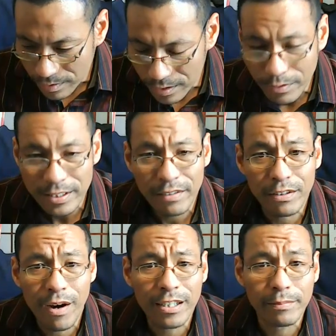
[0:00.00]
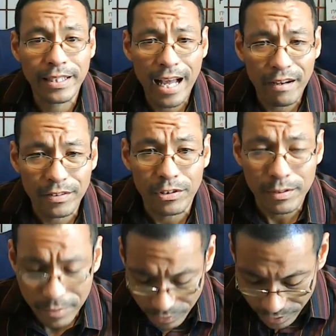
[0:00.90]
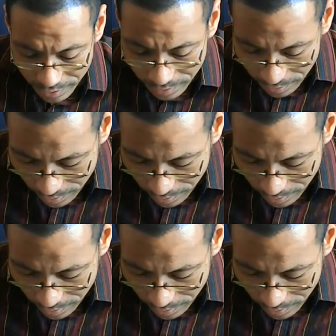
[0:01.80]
no one's ever wanted me to have joy before,